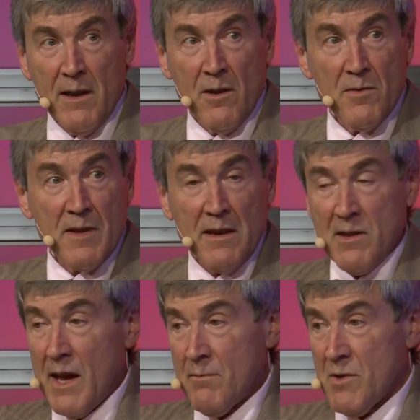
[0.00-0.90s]
You say
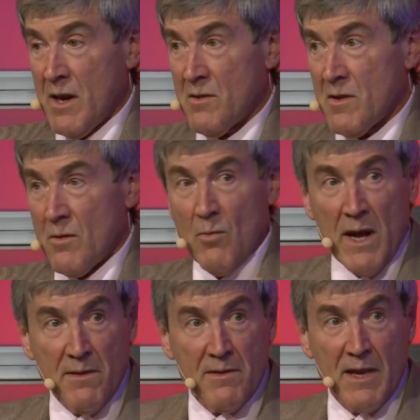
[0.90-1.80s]
time changes at
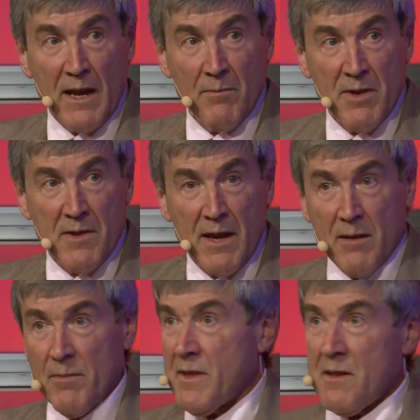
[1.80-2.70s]
one second per
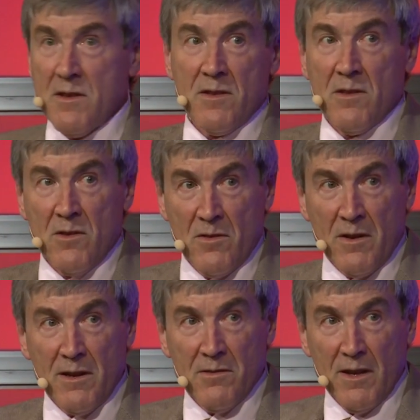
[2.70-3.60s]
second, but that's just a
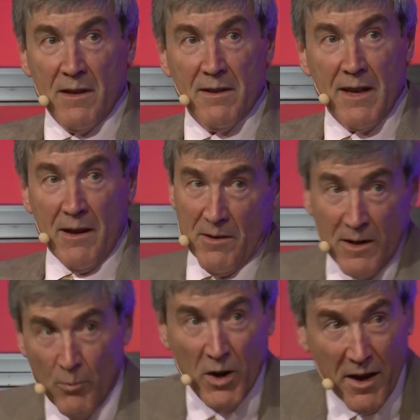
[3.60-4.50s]
tautology. You
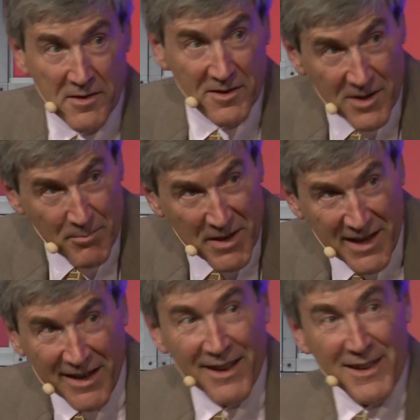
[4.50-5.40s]
know, what else could it
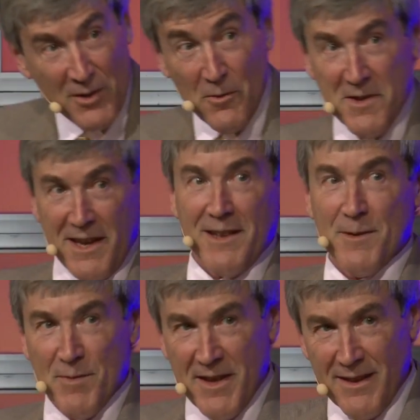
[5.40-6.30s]
be? Two
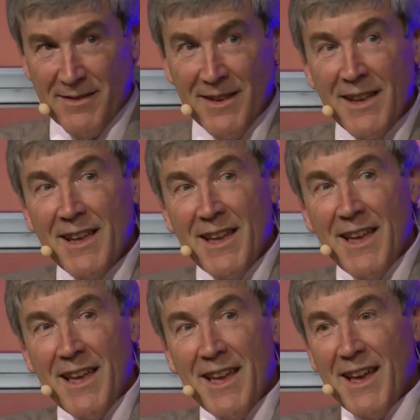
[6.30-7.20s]
seconds per second?
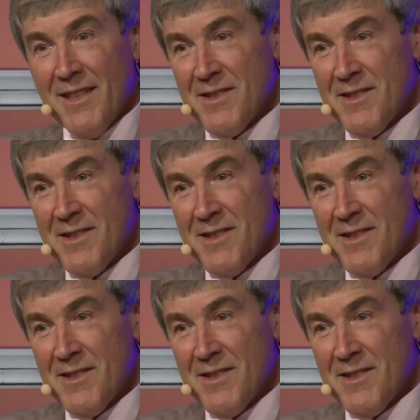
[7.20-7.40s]
And mm.